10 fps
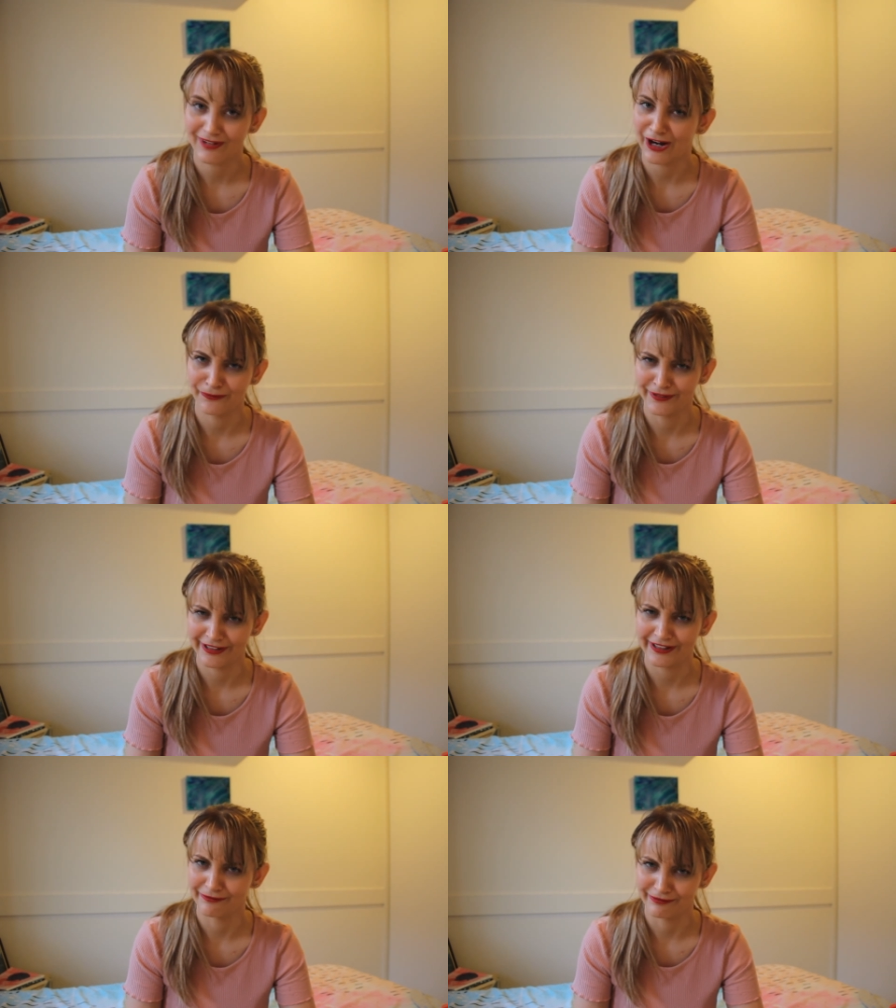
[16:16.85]
I
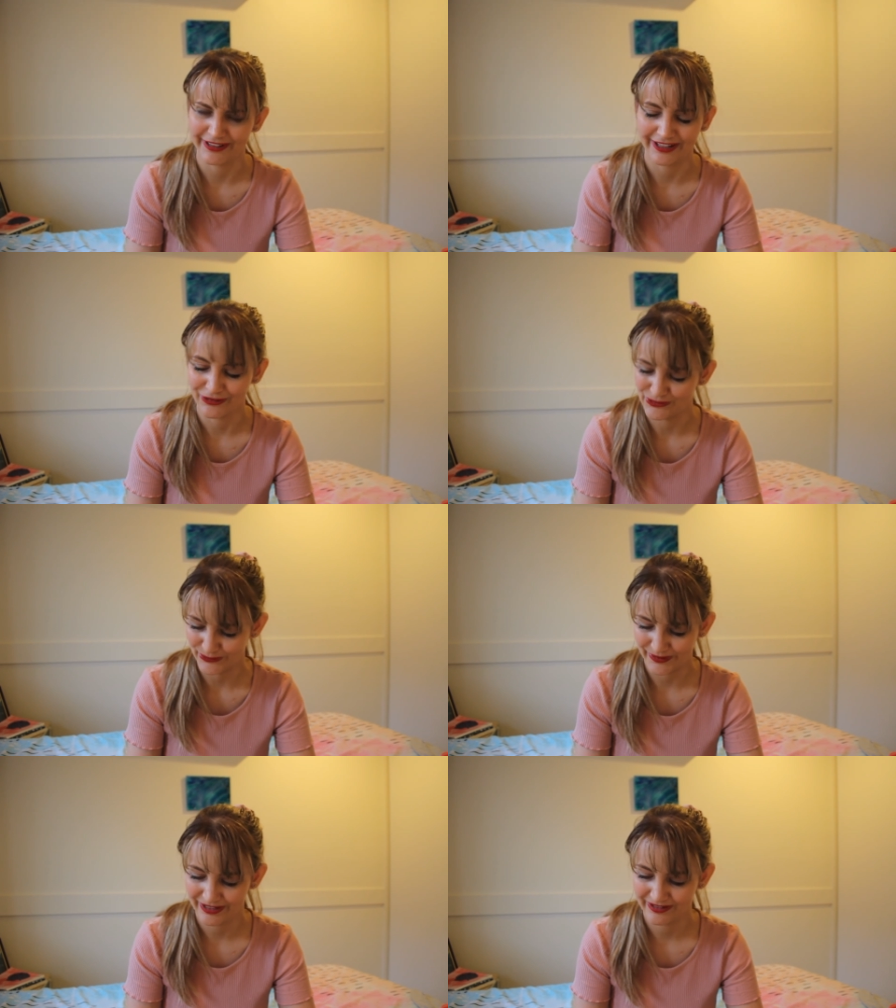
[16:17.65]
really, really
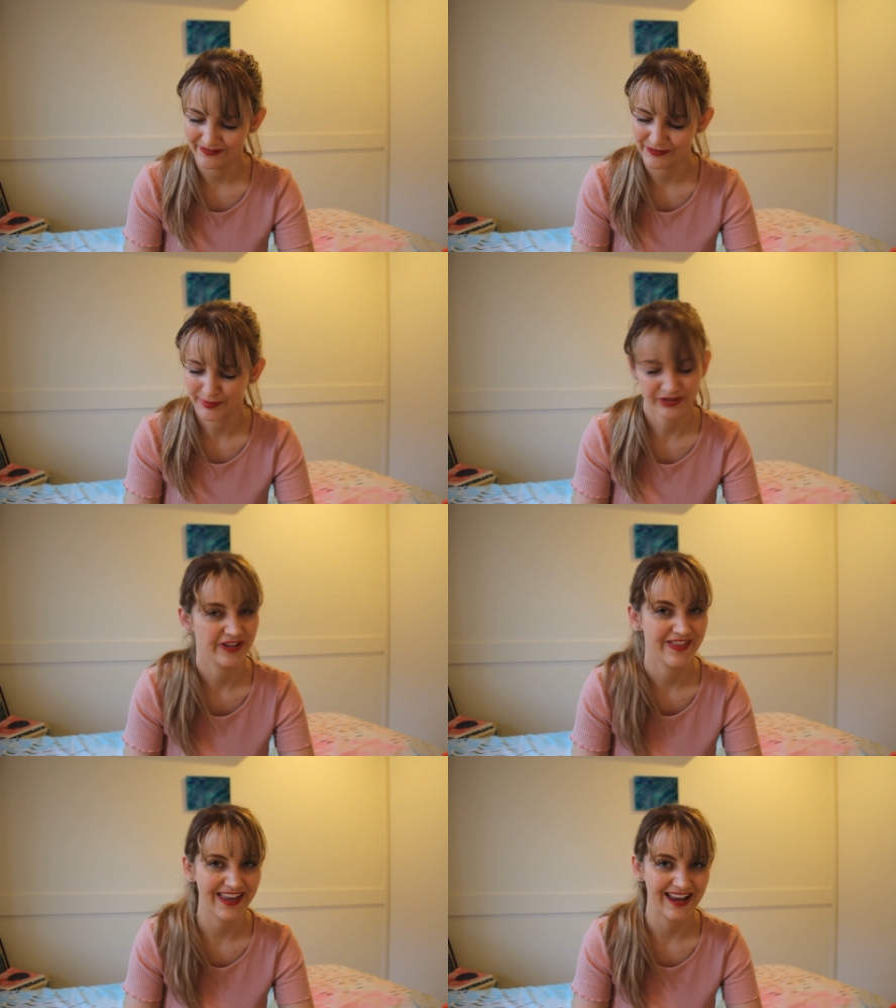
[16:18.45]
enjoy it,
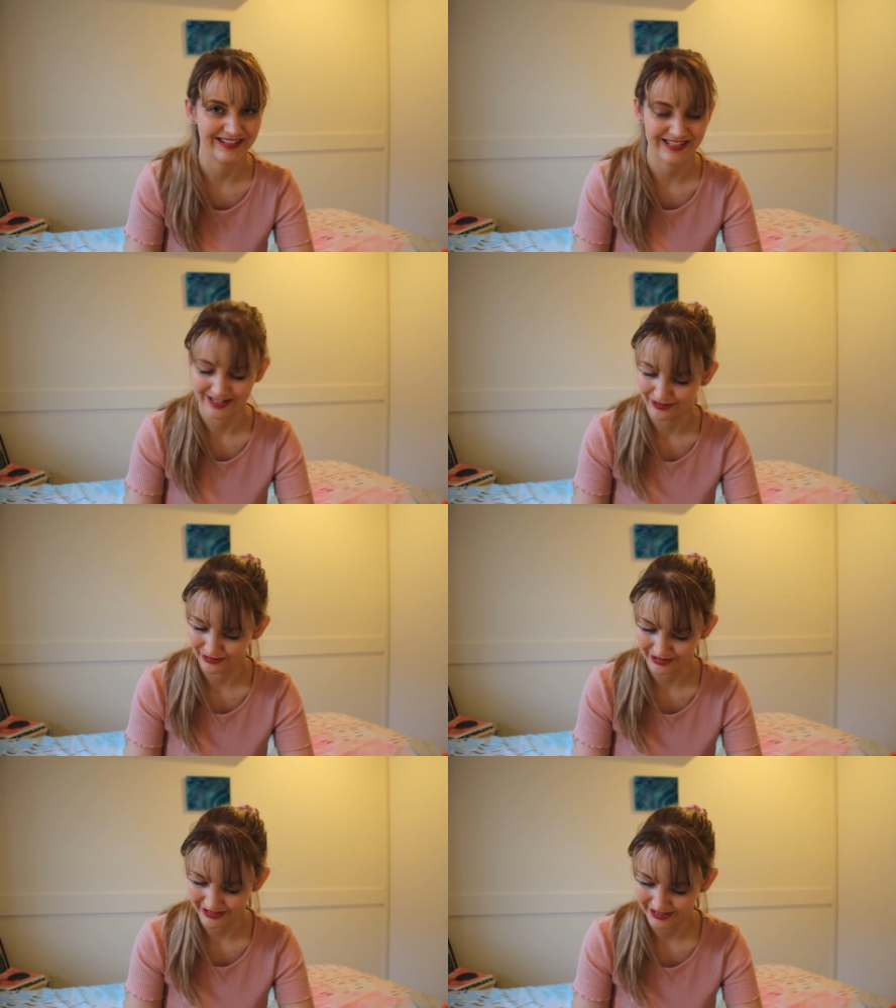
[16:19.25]
especially the antenatal
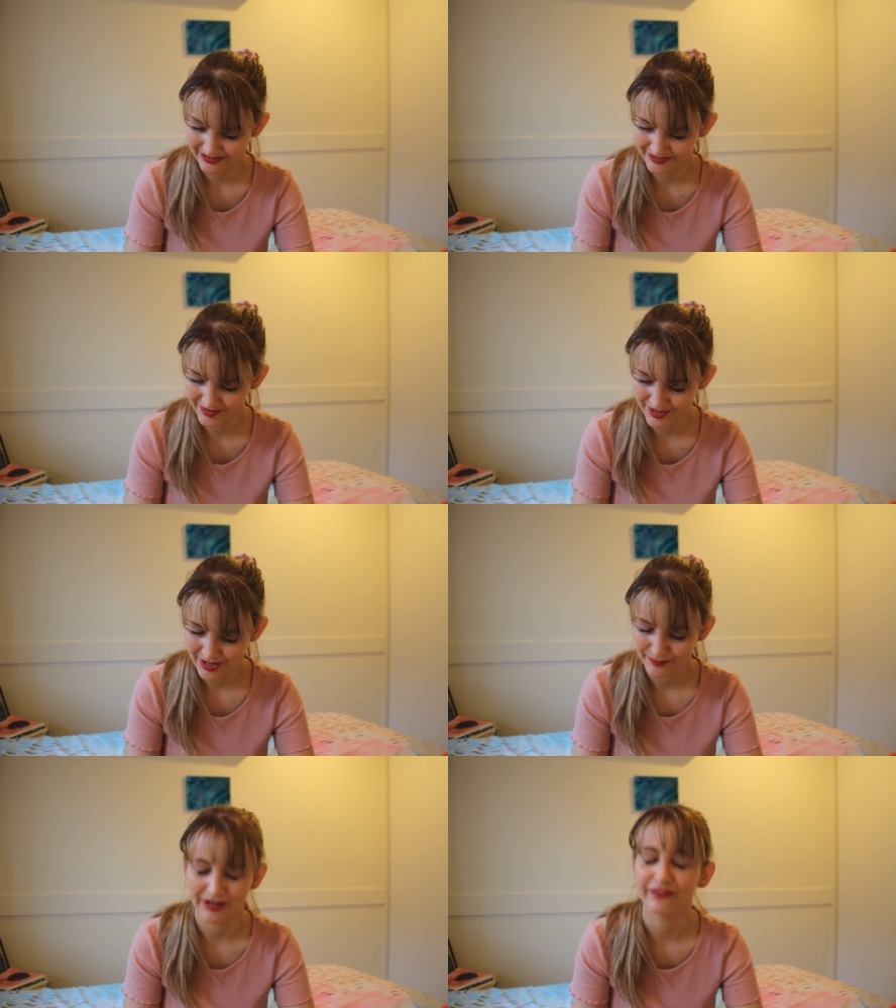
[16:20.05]
clinics.
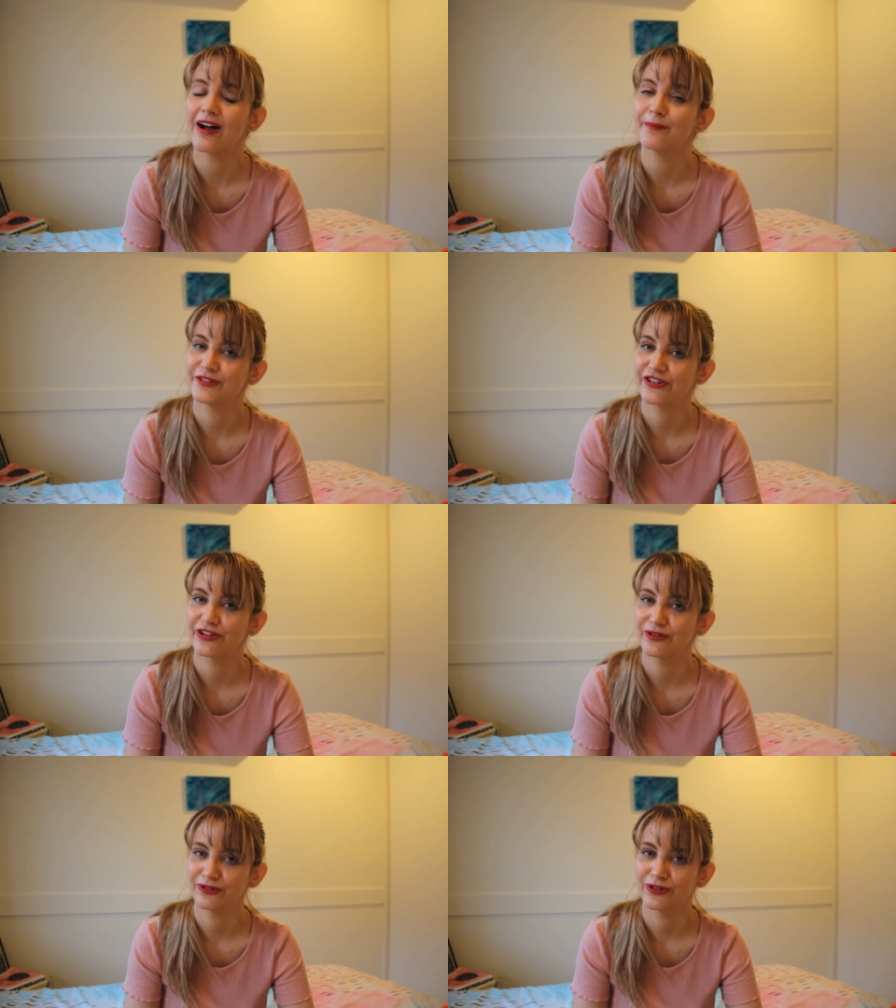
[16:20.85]
But I've come to the
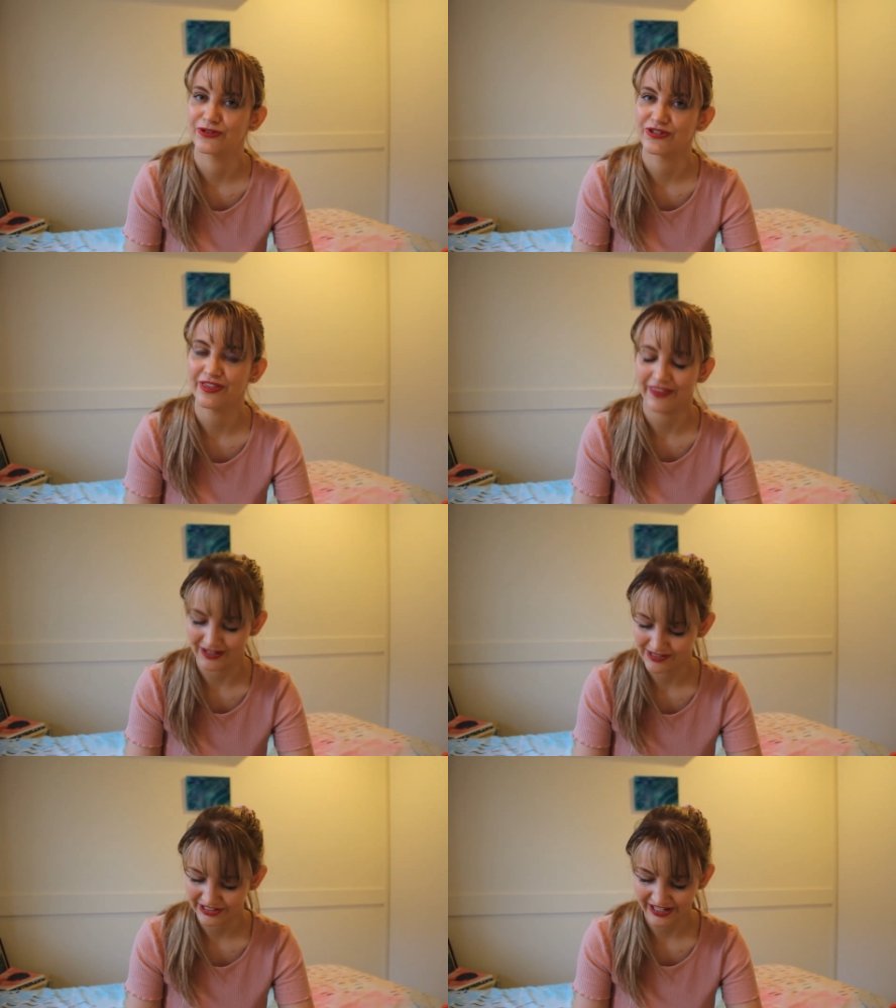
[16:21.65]
conclusion
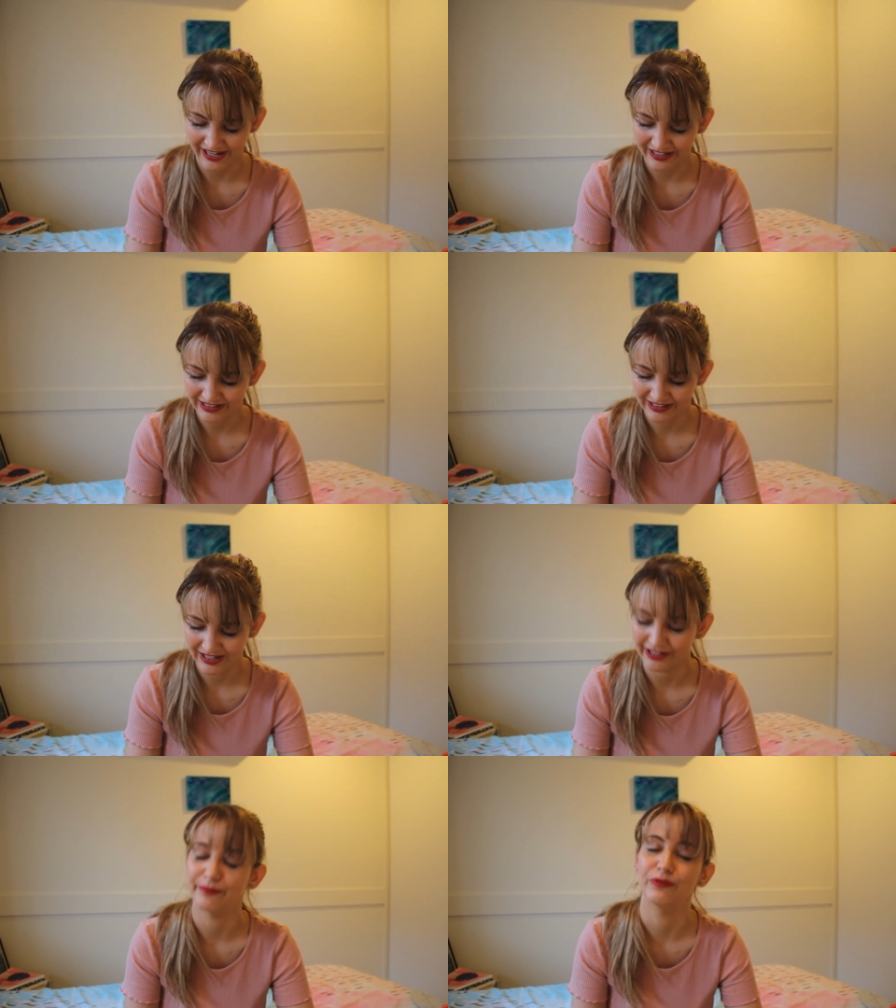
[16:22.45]
that A,
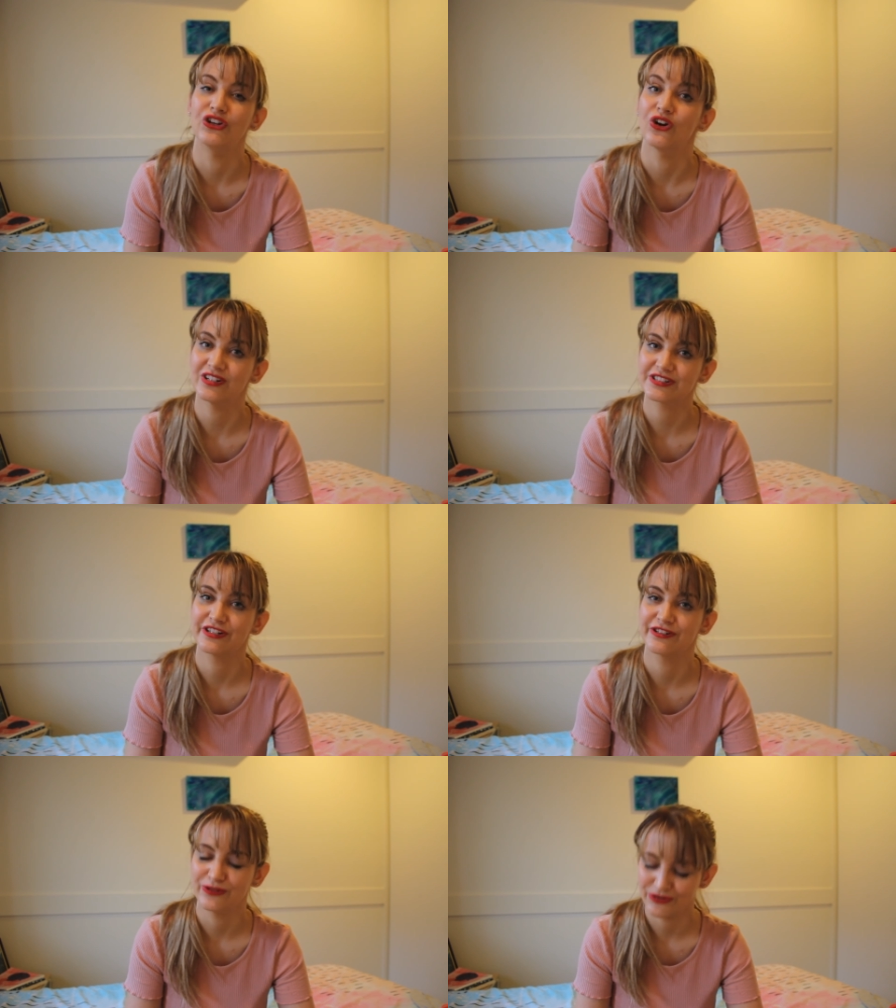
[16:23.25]
I'm not
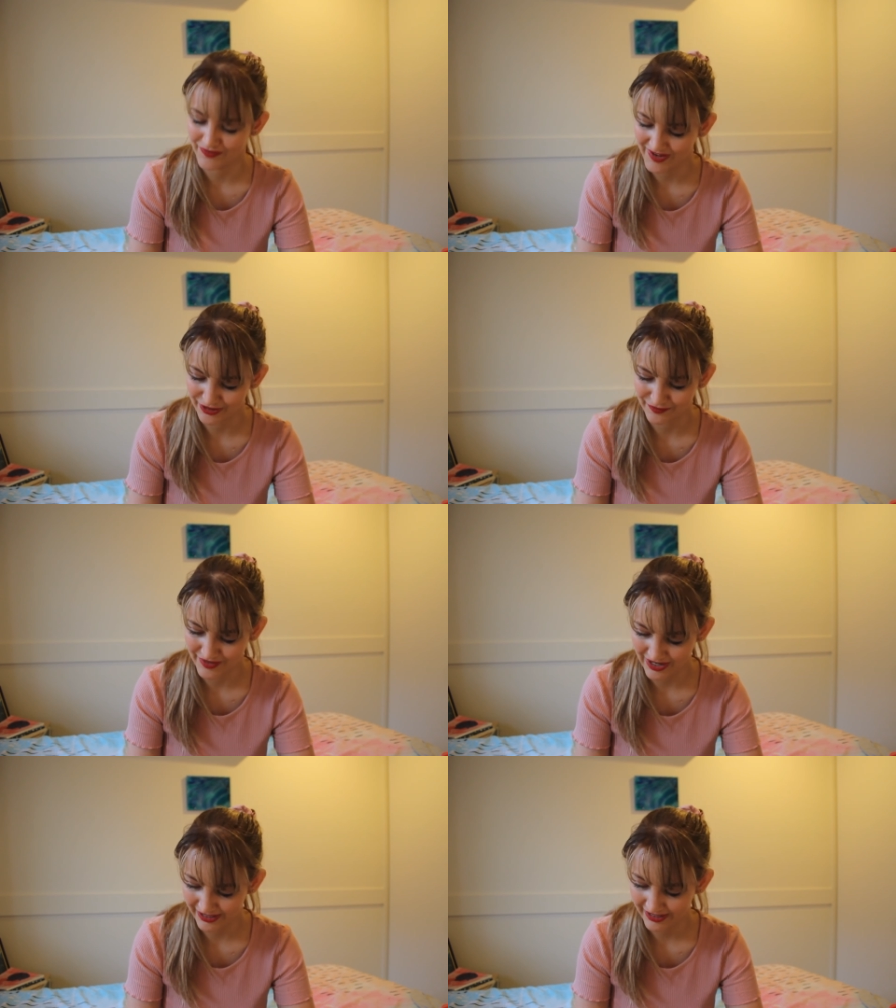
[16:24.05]
a huge fan of
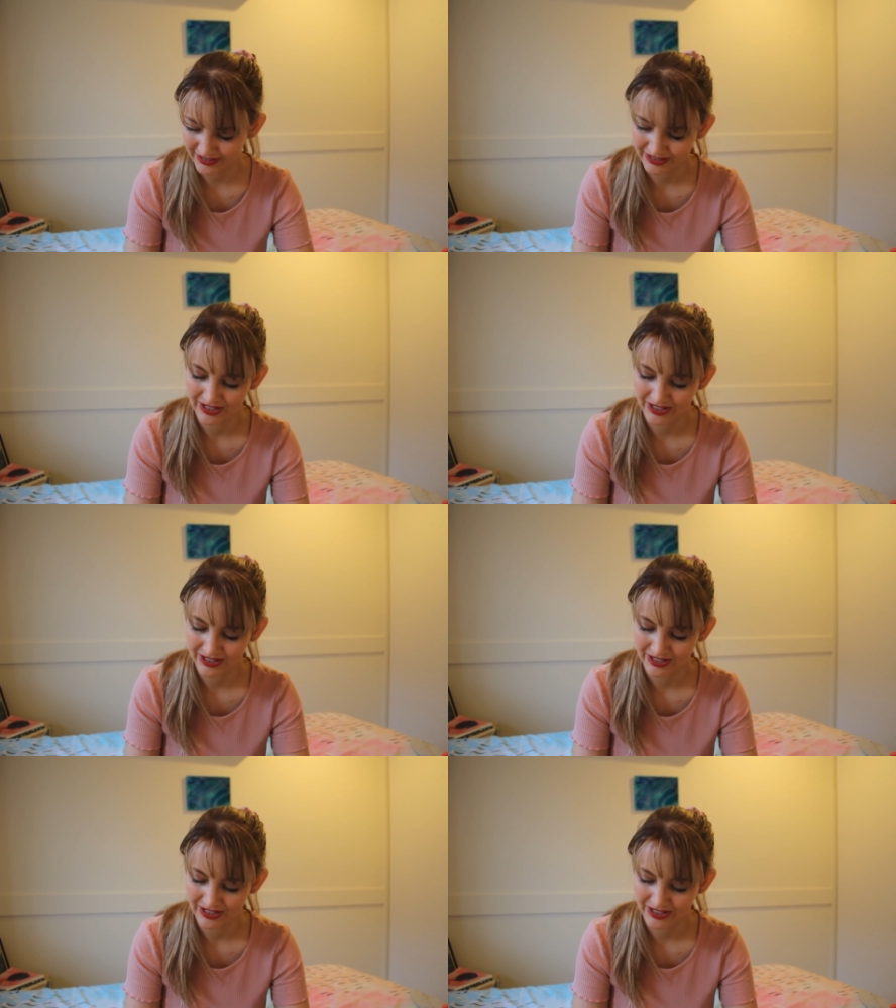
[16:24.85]
gynae.